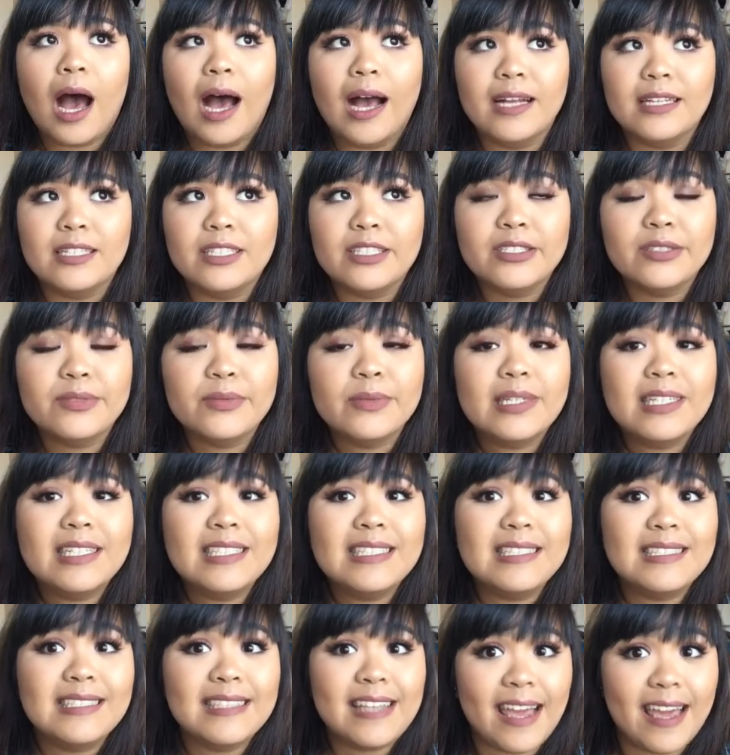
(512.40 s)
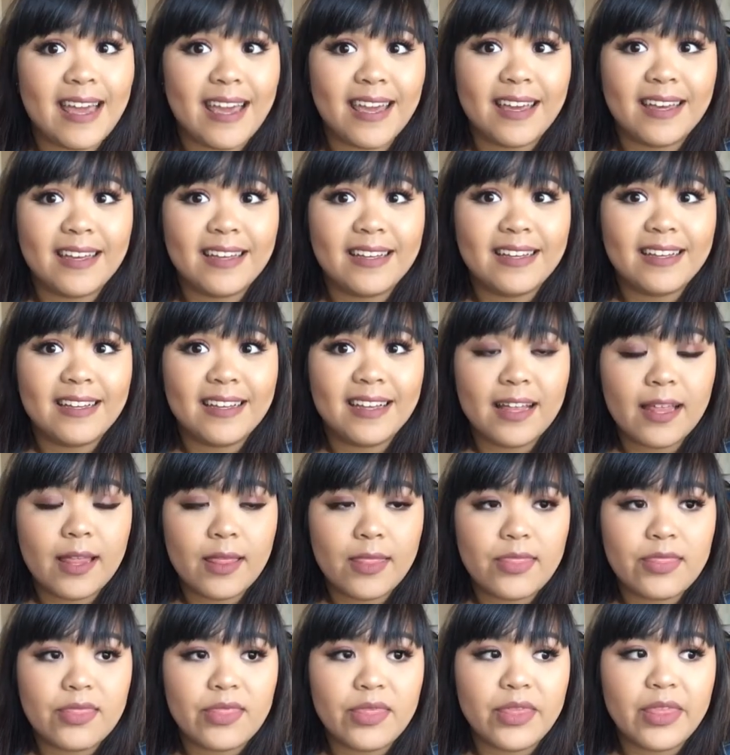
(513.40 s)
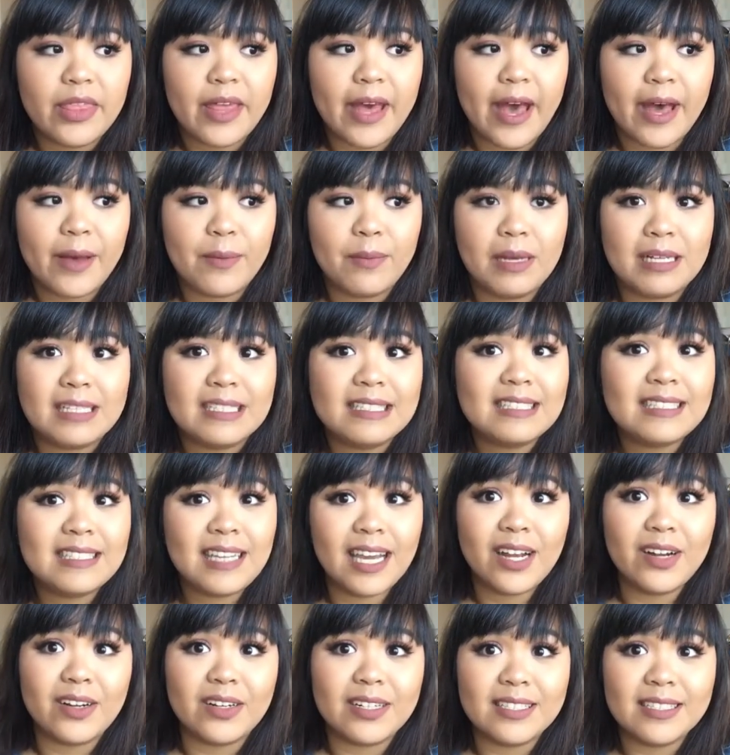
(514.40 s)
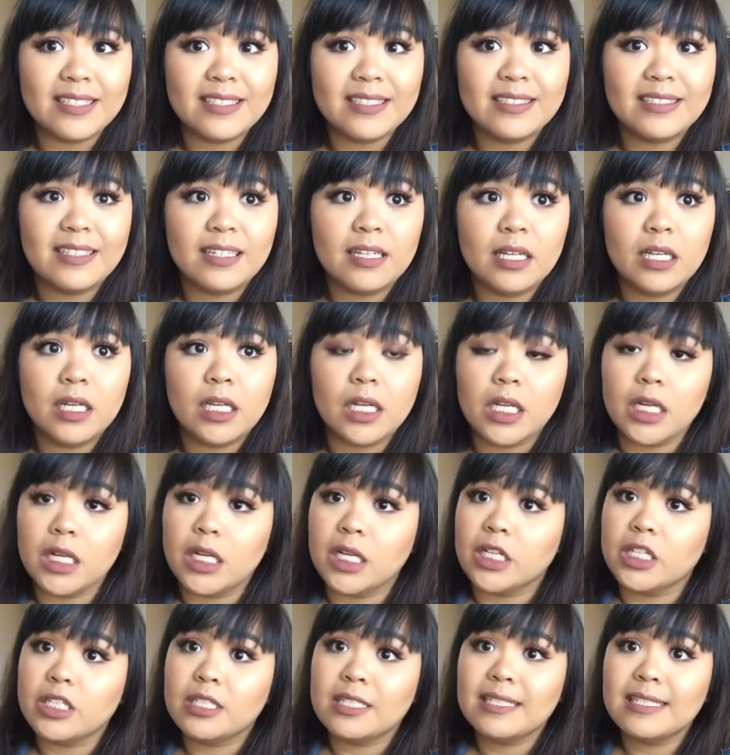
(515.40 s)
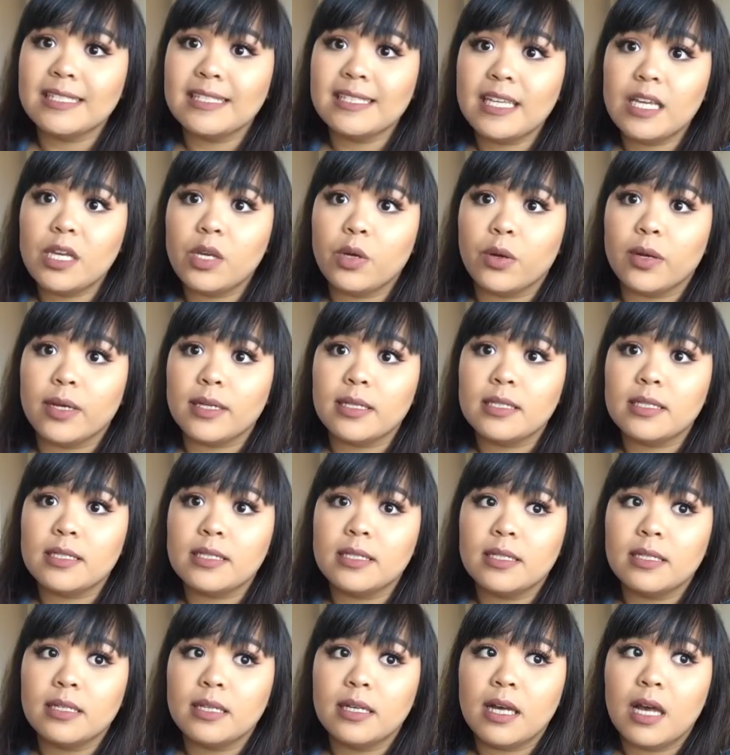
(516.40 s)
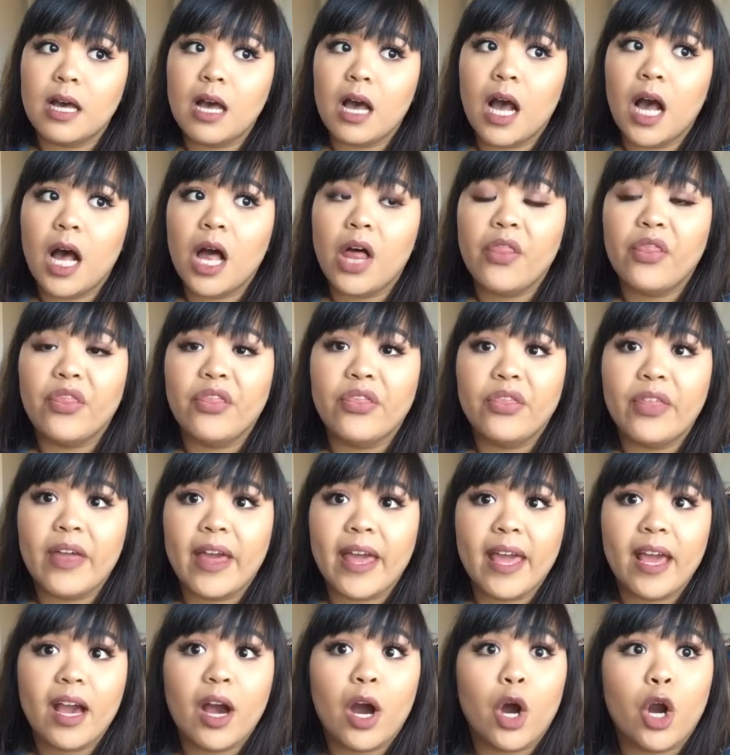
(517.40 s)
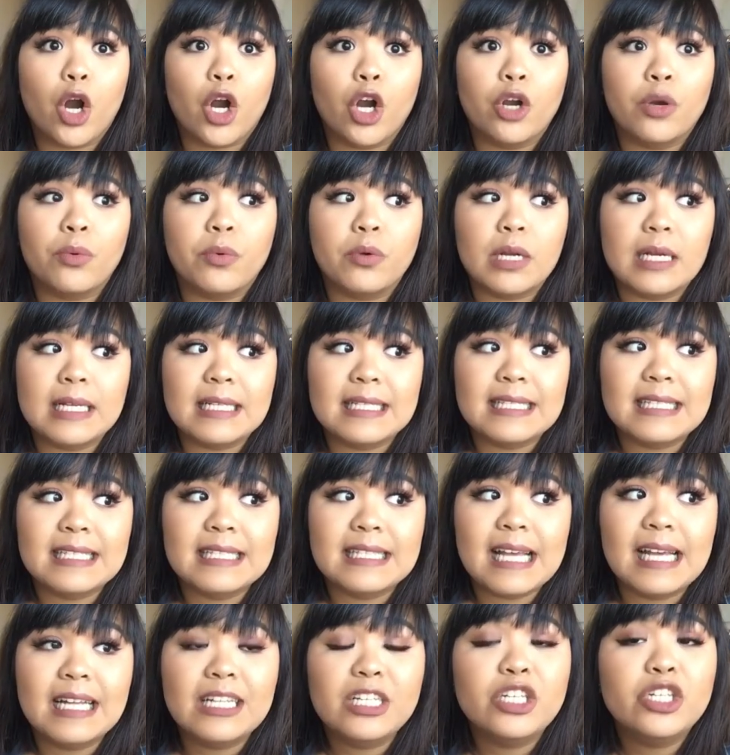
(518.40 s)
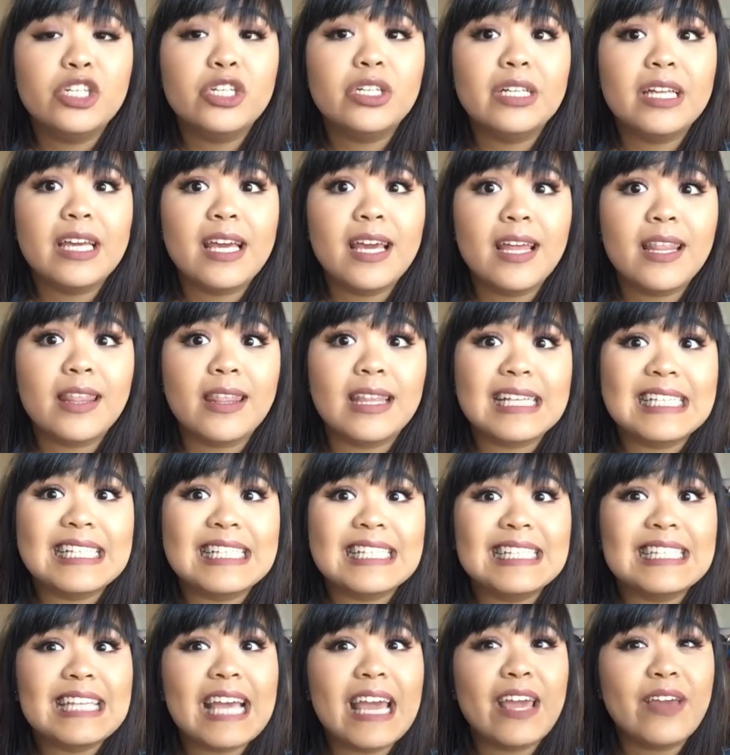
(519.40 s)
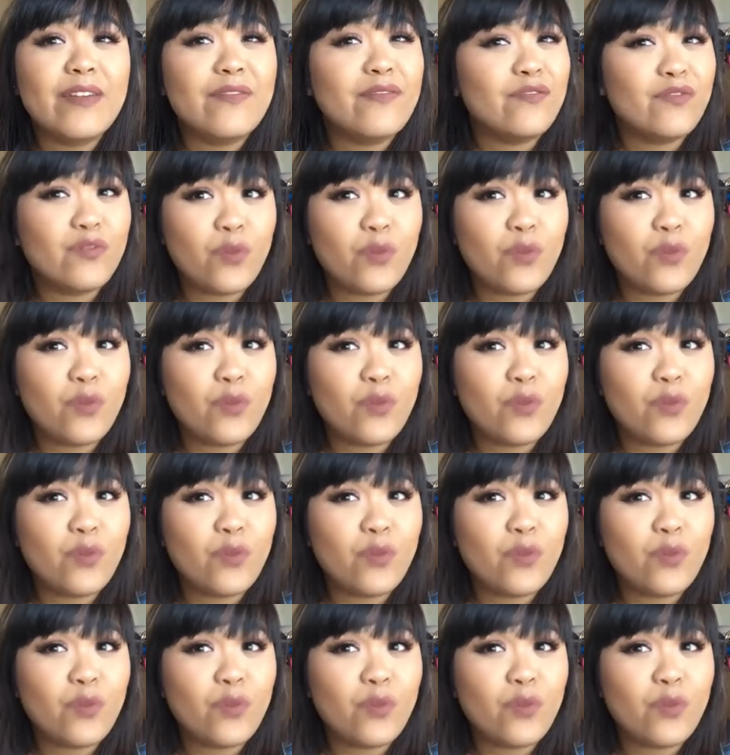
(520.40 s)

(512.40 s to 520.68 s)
I just want to say that mascaras, here's the secret. They are essentially the same